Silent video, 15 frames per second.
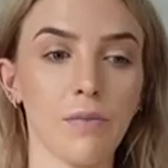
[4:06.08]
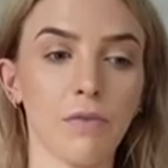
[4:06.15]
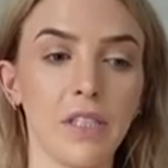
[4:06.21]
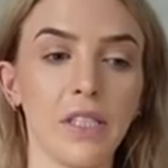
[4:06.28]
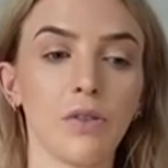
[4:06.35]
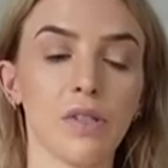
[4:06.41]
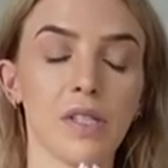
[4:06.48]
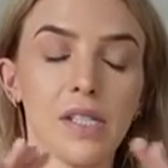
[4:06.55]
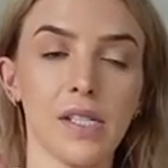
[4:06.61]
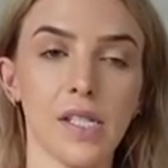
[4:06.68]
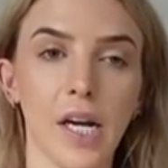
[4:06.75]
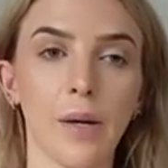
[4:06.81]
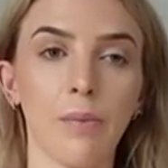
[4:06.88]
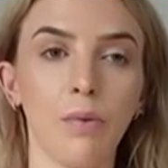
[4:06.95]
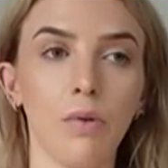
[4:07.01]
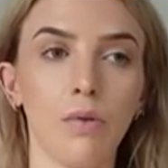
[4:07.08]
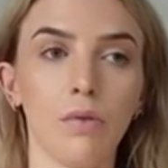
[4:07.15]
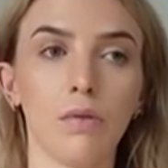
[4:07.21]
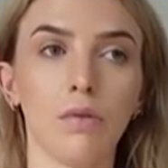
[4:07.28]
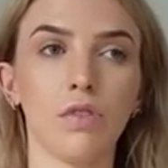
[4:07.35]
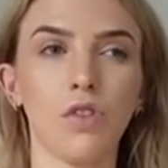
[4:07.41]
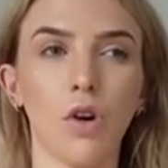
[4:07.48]
some really good
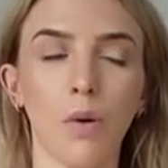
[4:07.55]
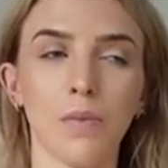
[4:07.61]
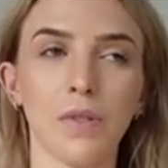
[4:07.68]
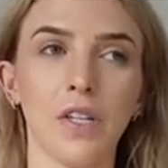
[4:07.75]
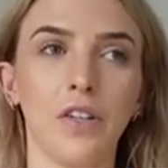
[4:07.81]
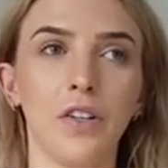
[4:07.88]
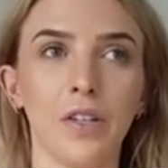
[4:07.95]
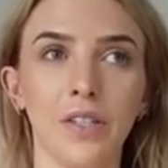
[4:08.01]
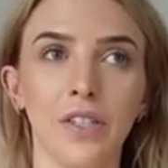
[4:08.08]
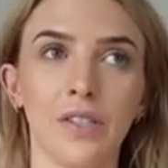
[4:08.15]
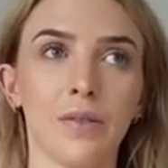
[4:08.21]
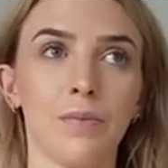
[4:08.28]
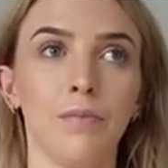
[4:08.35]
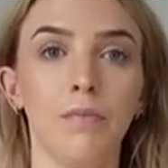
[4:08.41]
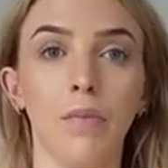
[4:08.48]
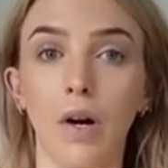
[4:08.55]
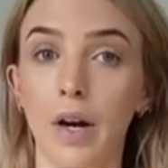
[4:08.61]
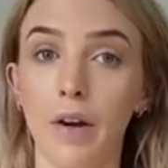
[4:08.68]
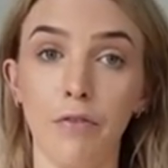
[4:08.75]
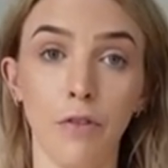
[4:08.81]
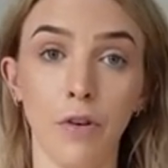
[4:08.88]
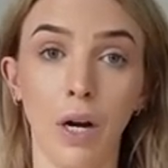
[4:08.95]
staple tops that you can just
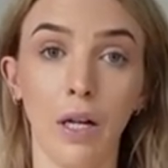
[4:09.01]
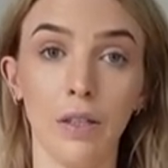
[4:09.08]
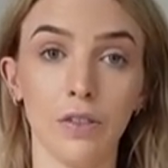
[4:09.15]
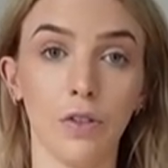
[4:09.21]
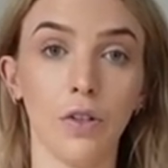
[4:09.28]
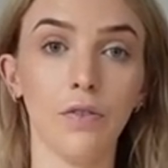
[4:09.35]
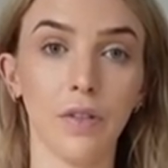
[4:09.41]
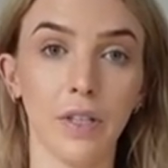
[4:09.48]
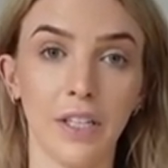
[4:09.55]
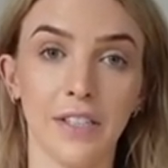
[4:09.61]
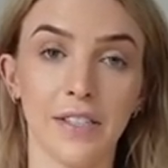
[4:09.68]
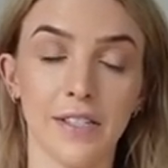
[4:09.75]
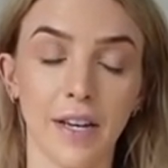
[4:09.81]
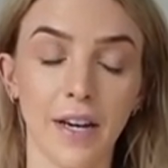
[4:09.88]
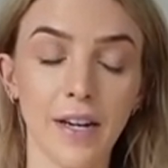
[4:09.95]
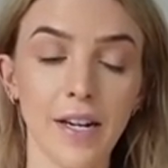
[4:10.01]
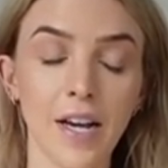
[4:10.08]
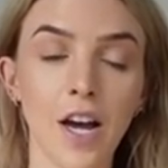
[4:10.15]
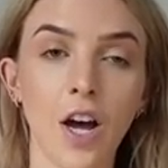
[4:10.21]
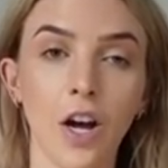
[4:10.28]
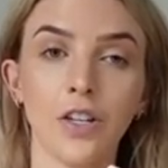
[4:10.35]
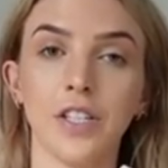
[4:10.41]
buy a few colors of and then you set.
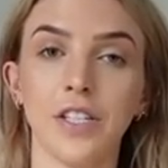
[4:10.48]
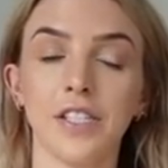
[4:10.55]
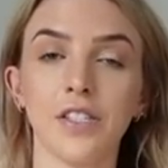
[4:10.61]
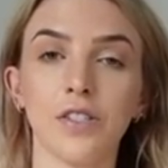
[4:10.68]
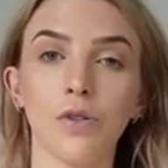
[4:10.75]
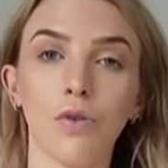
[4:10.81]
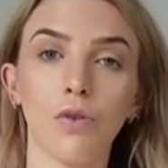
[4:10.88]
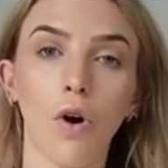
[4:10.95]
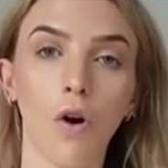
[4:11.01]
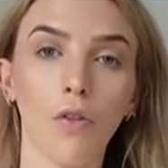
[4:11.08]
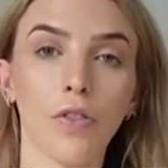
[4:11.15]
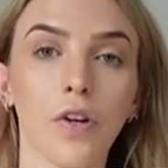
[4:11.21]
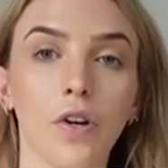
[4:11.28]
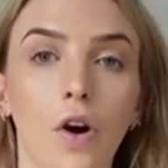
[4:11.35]
So this is called On The